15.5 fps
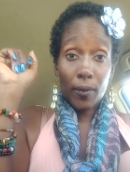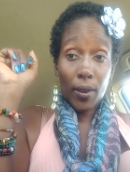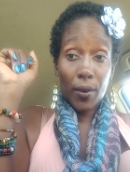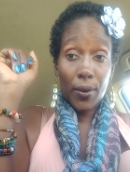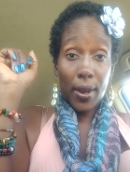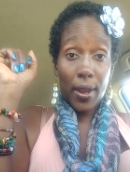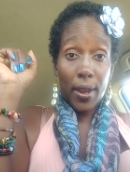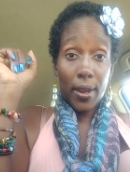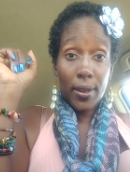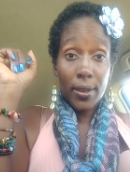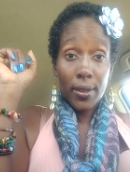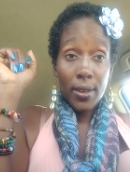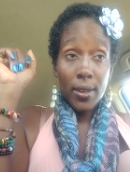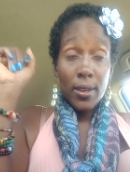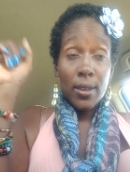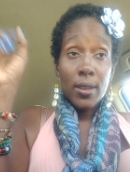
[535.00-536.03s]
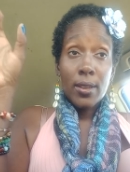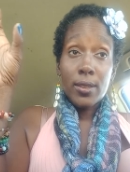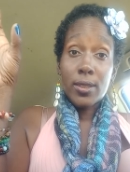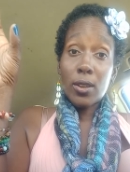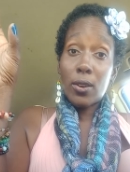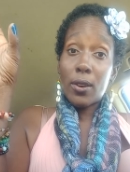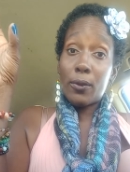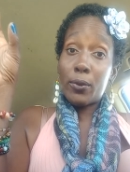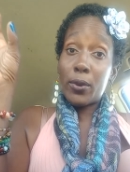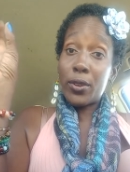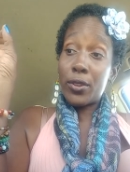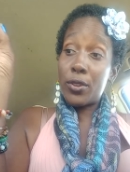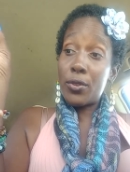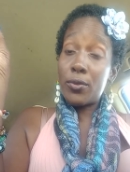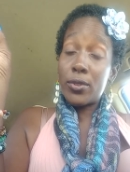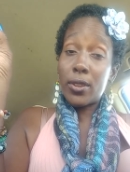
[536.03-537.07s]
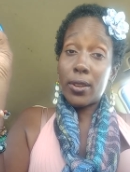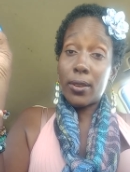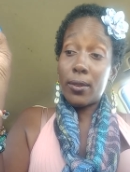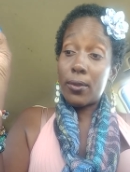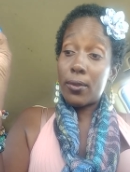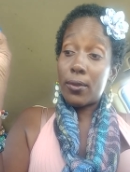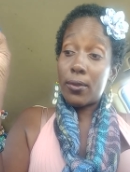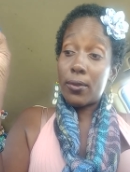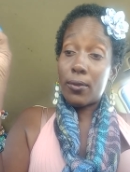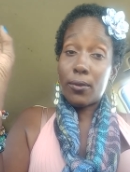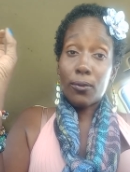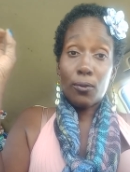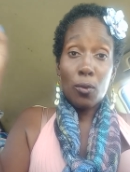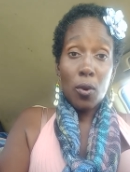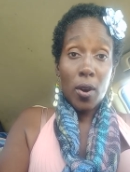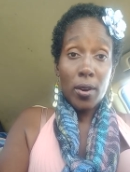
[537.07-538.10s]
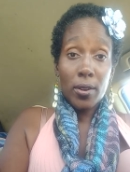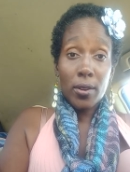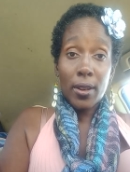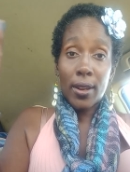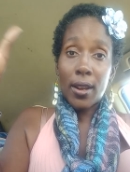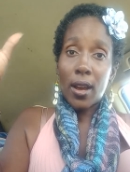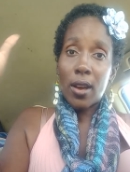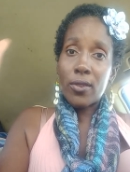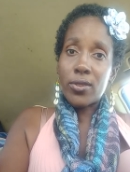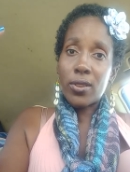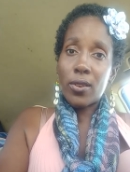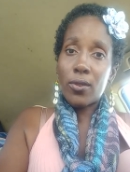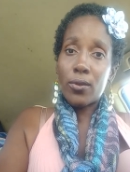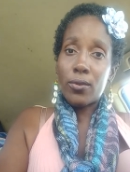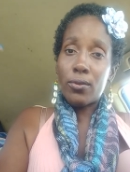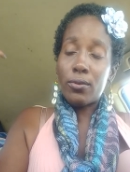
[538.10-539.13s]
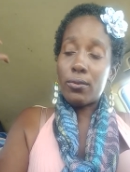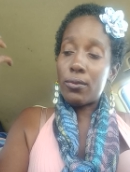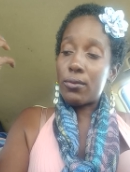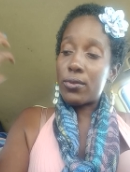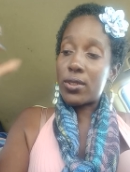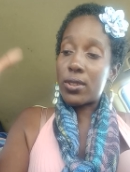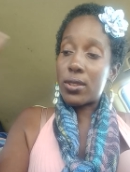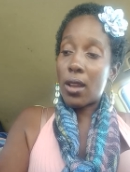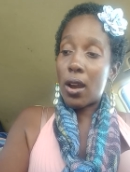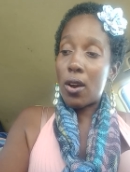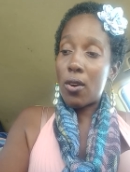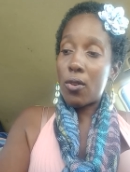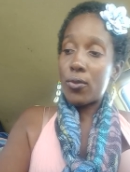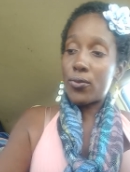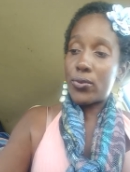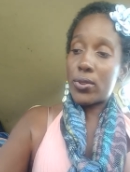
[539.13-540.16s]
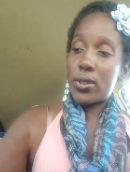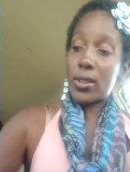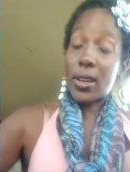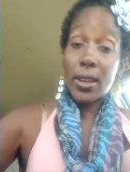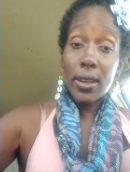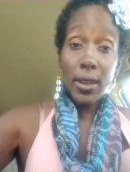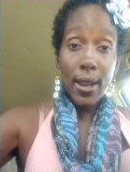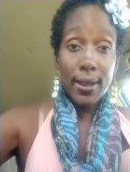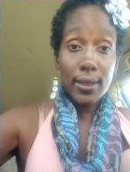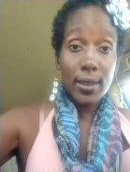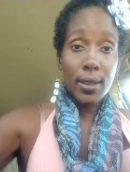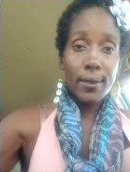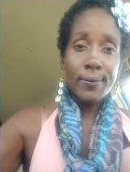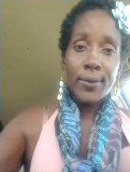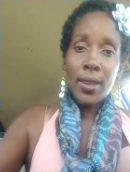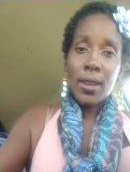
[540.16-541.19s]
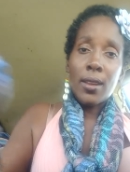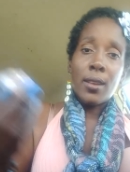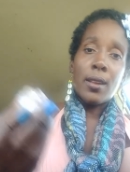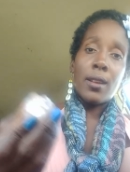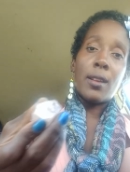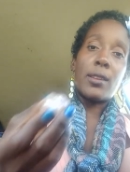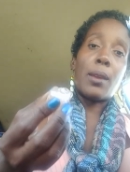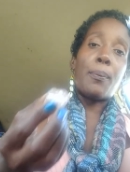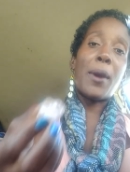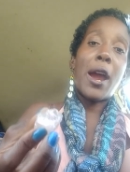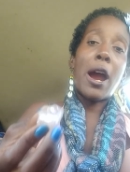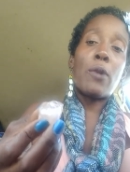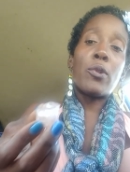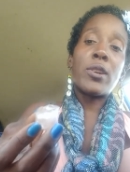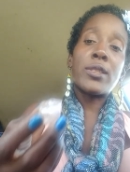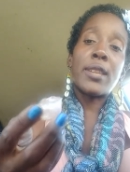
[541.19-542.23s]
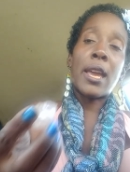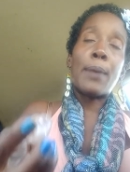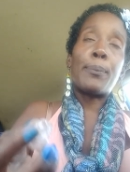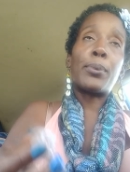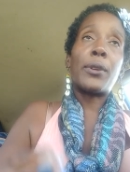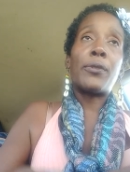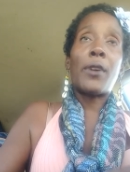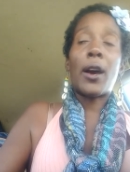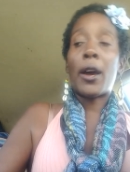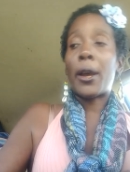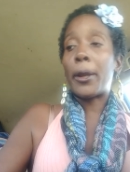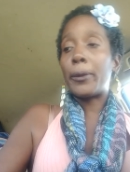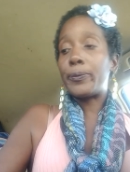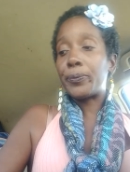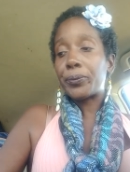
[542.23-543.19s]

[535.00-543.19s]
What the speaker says: Okay, so if we're using water and also stones connected, the power is amplified.